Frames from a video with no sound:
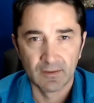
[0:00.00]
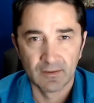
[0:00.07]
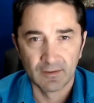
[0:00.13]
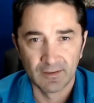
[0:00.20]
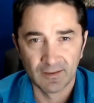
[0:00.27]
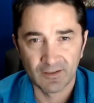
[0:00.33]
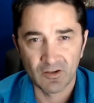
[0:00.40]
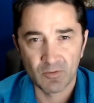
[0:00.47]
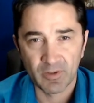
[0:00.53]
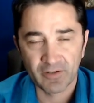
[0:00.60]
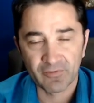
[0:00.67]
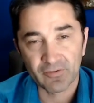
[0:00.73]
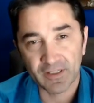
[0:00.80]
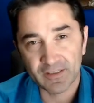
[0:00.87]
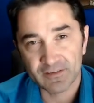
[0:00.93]
Hello, my
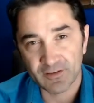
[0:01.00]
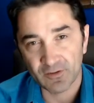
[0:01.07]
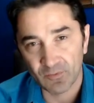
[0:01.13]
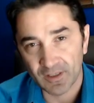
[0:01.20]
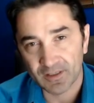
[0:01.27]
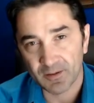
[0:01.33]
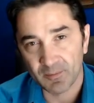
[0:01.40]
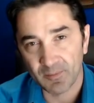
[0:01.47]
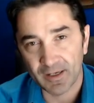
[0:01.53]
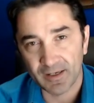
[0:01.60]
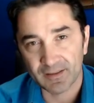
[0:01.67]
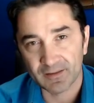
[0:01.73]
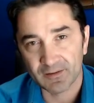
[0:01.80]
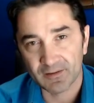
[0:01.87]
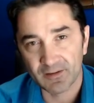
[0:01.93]
friends, and welcome back.
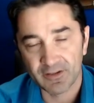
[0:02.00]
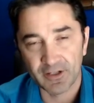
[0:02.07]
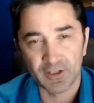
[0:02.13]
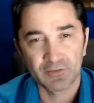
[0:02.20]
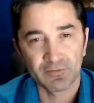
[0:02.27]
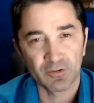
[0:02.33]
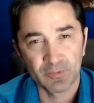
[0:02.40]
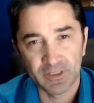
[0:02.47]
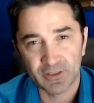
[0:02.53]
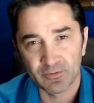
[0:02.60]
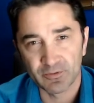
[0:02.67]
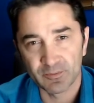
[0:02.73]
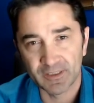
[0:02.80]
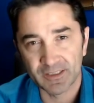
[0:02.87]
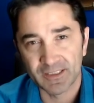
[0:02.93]
Thank you for being with
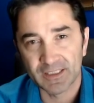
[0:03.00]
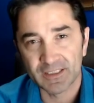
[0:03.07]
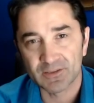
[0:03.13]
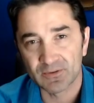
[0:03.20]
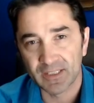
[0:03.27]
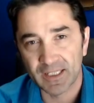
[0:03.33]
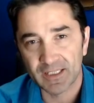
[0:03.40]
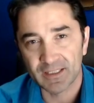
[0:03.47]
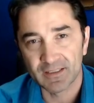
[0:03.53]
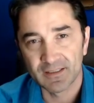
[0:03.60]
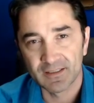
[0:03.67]
me again today.